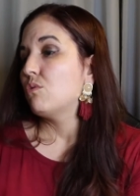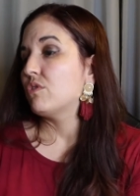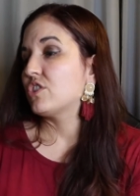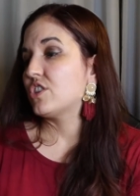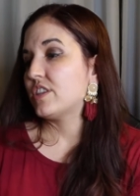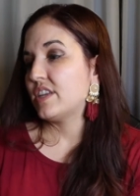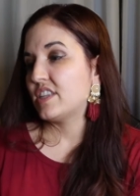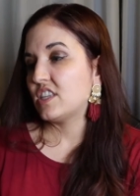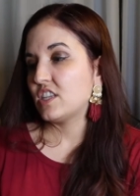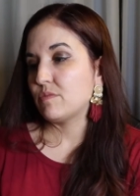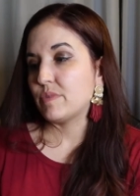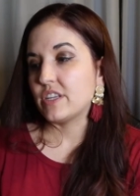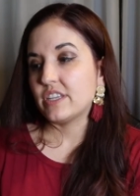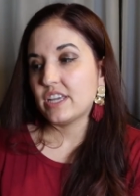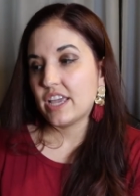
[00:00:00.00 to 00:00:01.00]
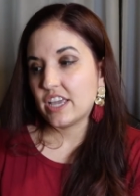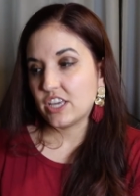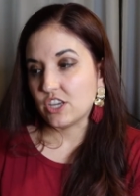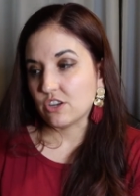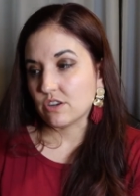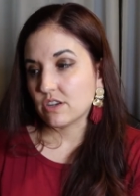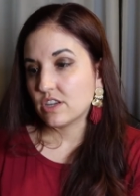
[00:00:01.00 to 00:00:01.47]
which tends to be
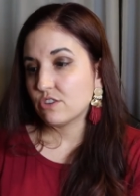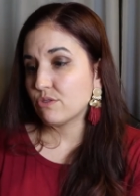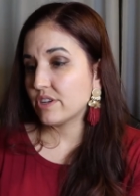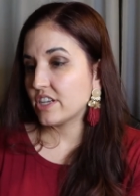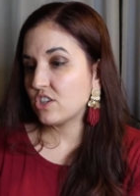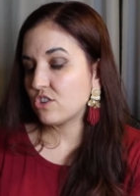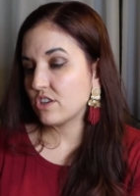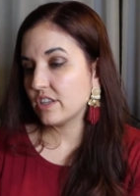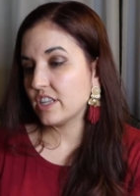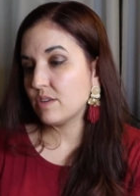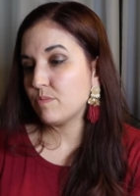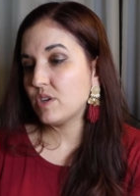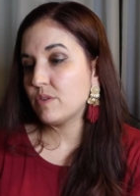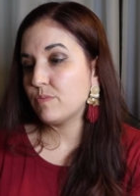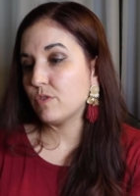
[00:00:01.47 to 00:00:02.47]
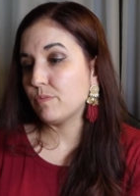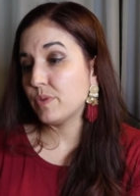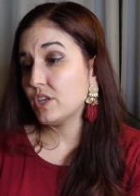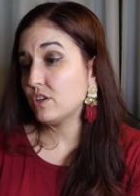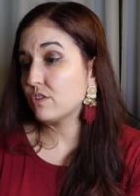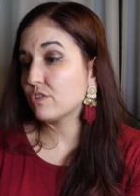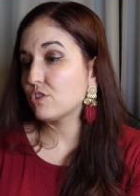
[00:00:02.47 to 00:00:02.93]
tangier. Traditionally, people
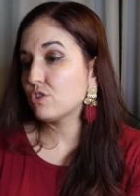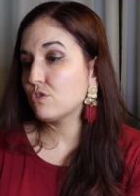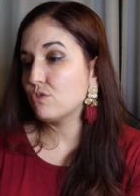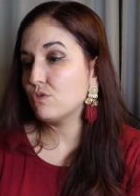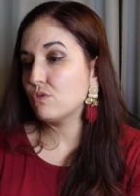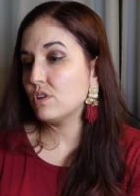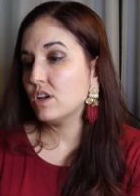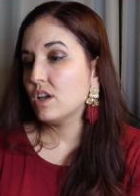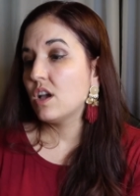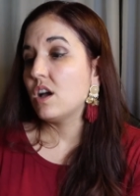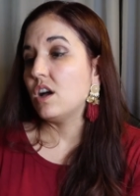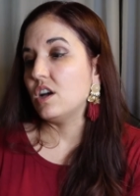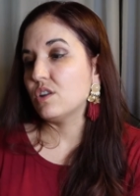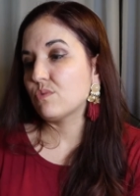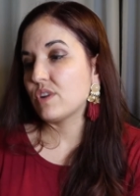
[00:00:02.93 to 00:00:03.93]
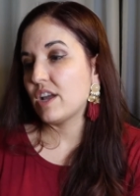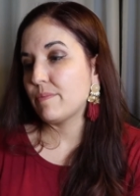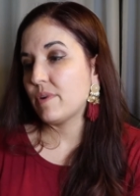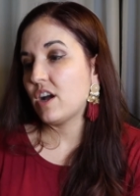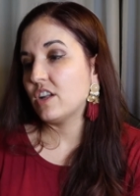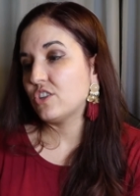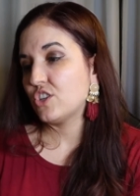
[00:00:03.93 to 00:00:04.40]
peel two
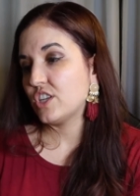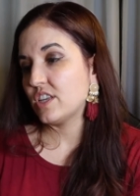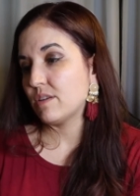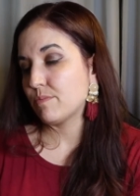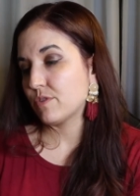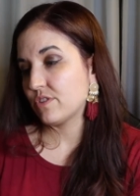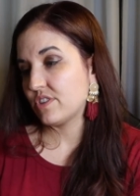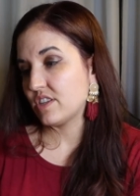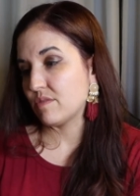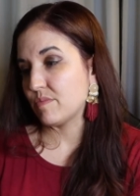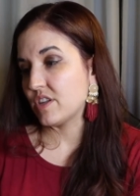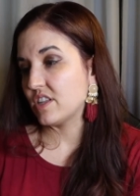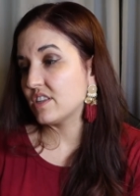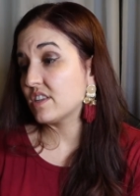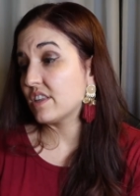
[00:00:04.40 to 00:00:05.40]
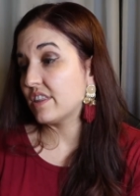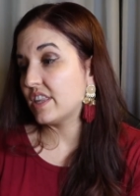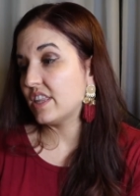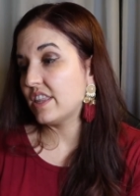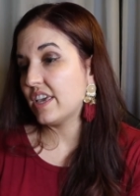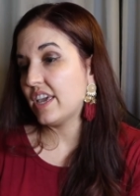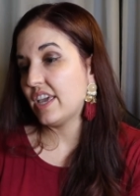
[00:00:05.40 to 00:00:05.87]
unripe hachiya persimmons,
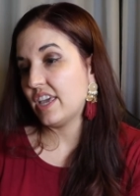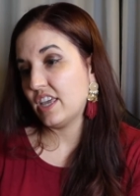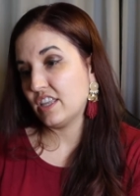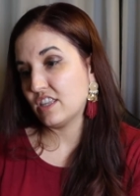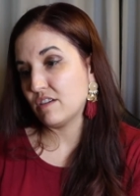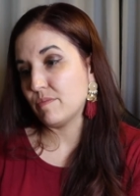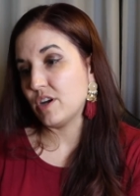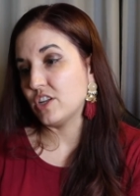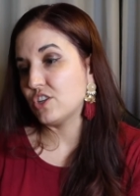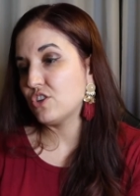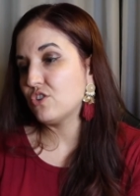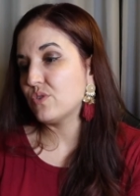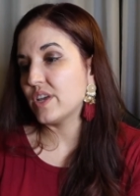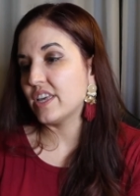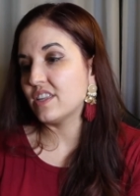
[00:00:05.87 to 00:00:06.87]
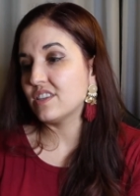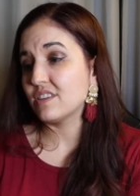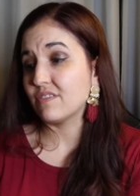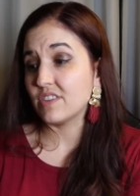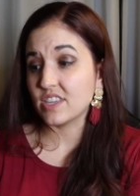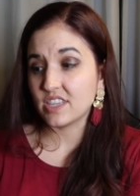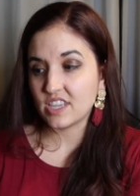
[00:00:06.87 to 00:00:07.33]
then they hang them on two
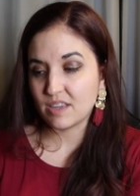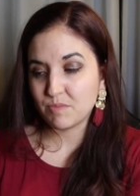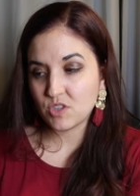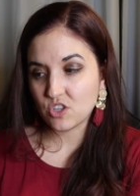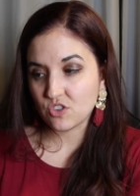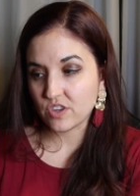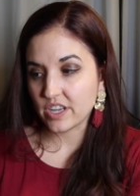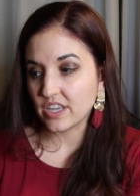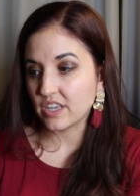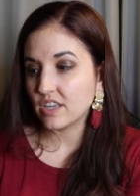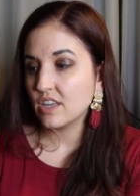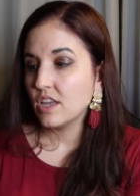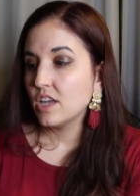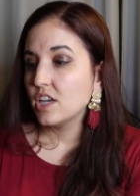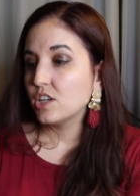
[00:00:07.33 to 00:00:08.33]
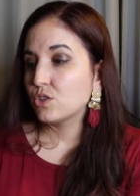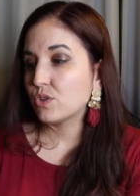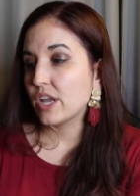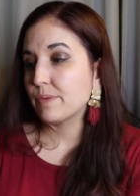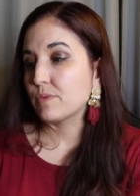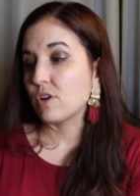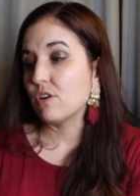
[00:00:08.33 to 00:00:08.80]
ends of the same string,
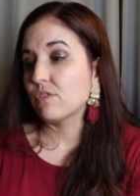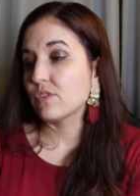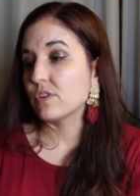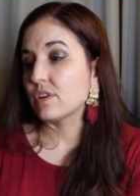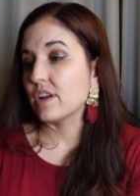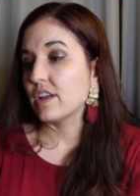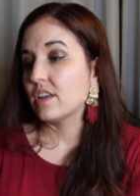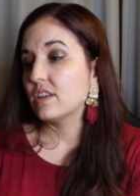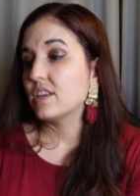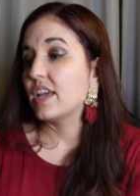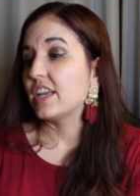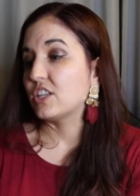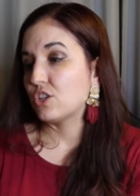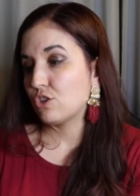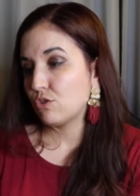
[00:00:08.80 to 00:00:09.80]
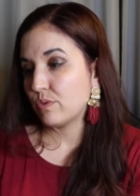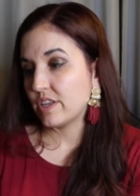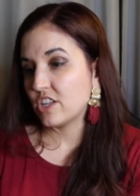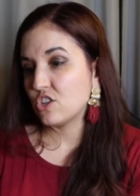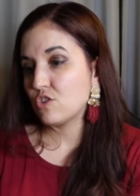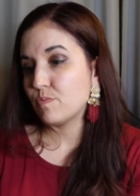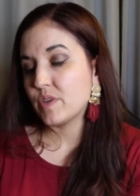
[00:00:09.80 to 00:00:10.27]
draped over a
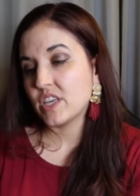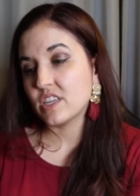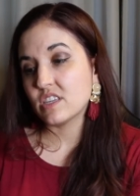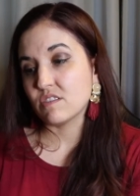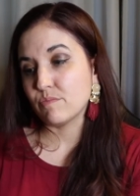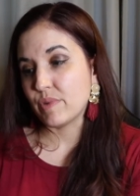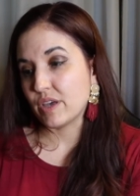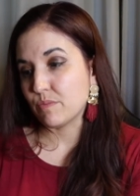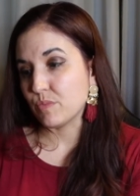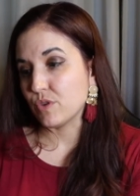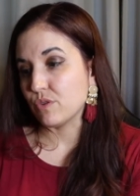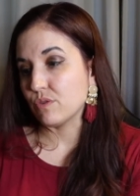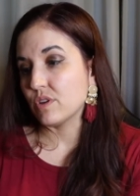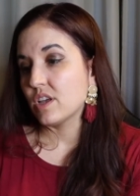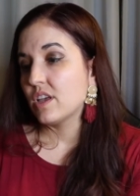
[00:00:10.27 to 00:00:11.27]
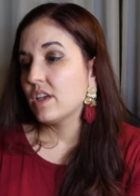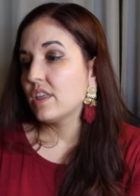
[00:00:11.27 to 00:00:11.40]
two-inch piece of bamboo.